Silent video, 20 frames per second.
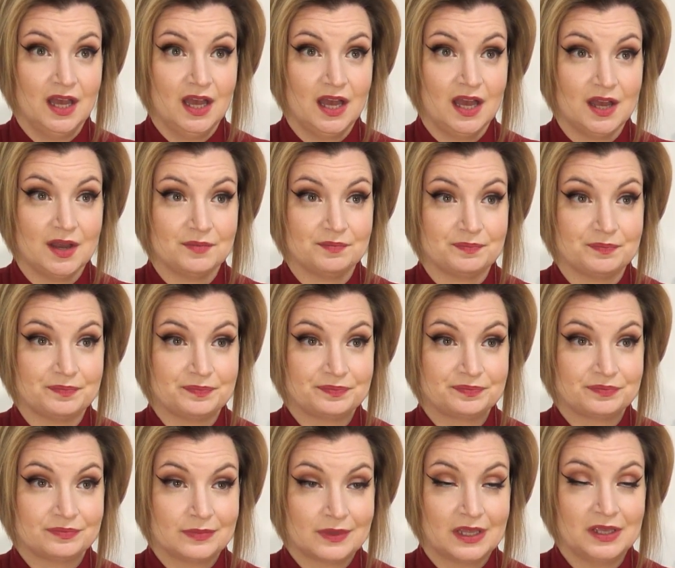
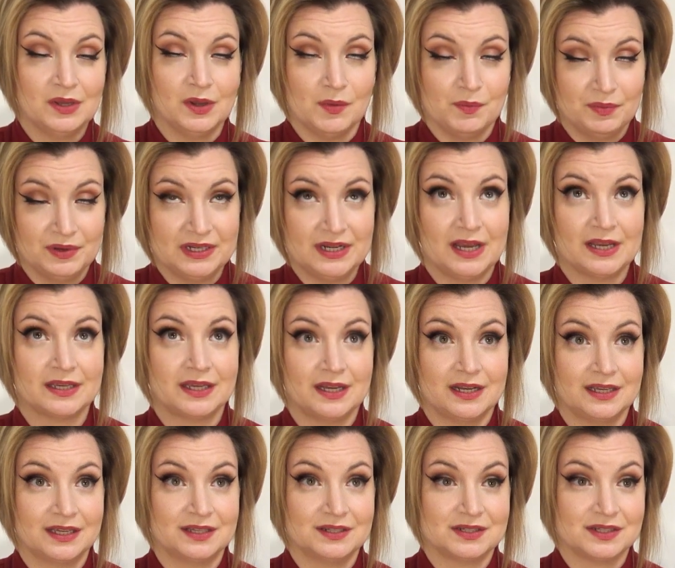Yeah, but not
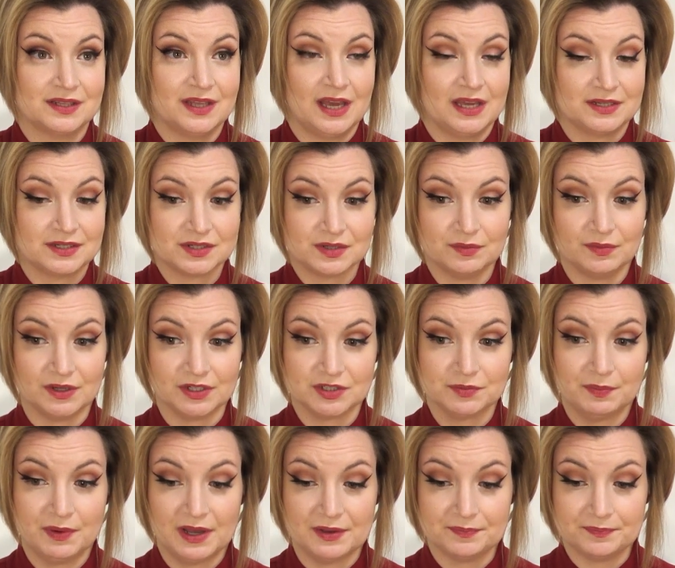getting into that too
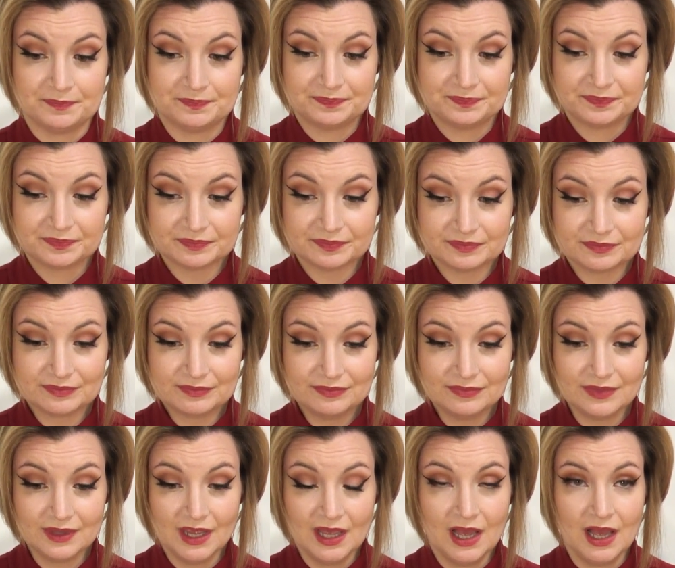much, but
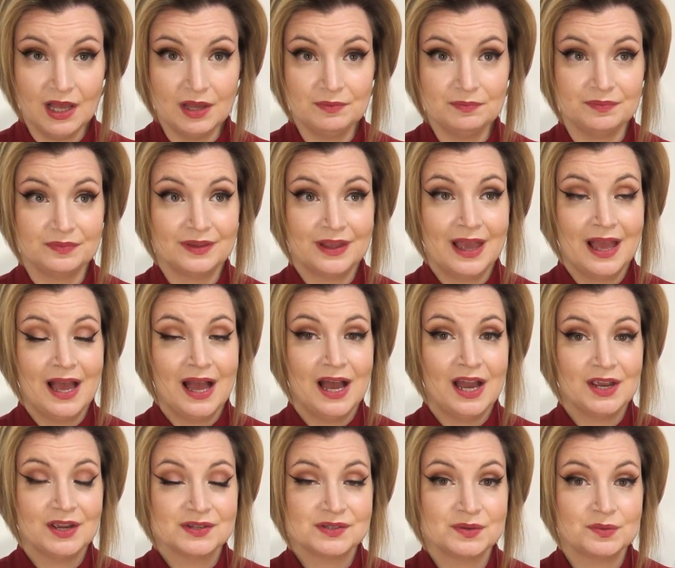I
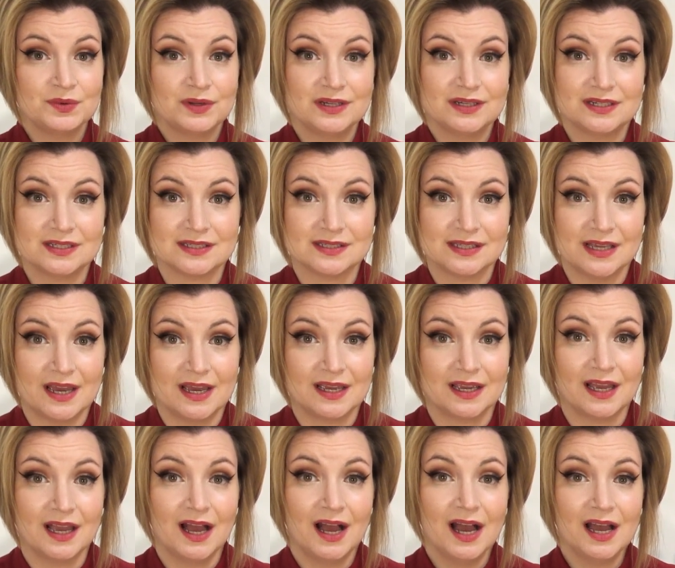also wanted to
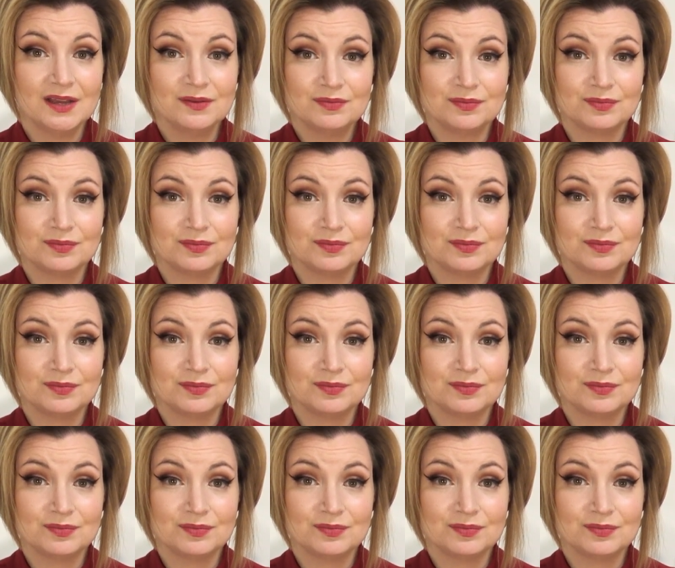say I